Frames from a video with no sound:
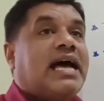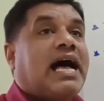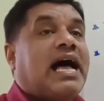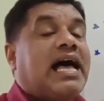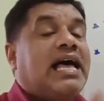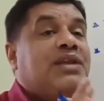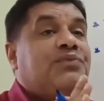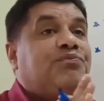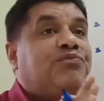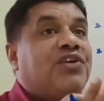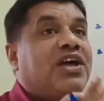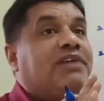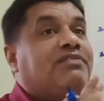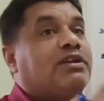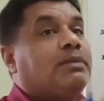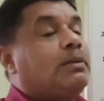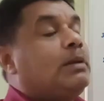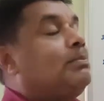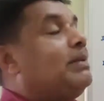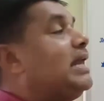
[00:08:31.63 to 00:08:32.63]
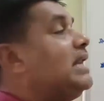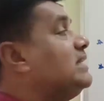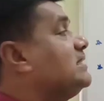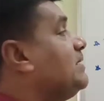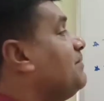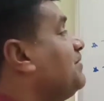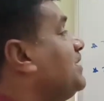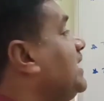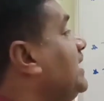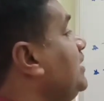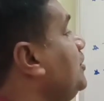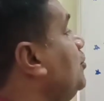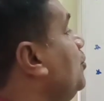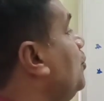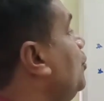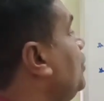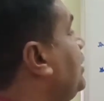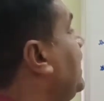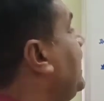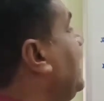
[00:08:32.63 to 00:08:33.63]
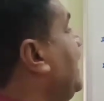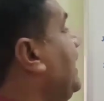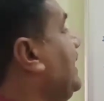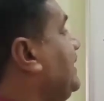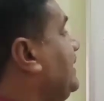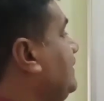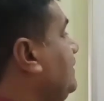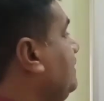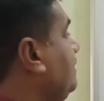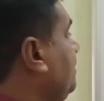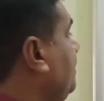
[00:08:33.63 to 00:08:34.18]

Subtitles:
unfavorable balance of trade. Noted.